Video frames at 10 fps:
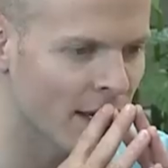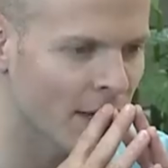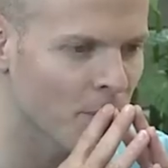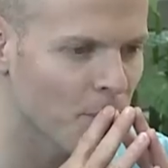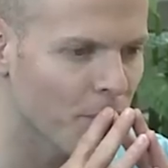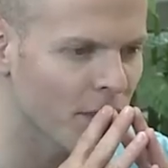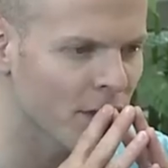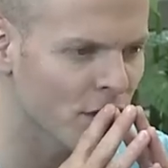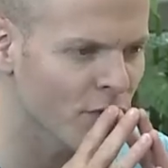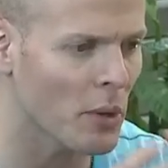that
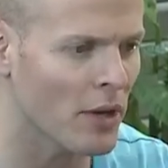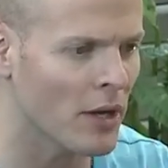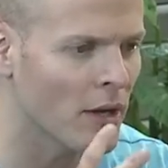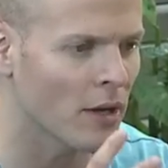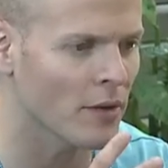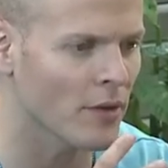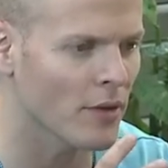just from a, uh,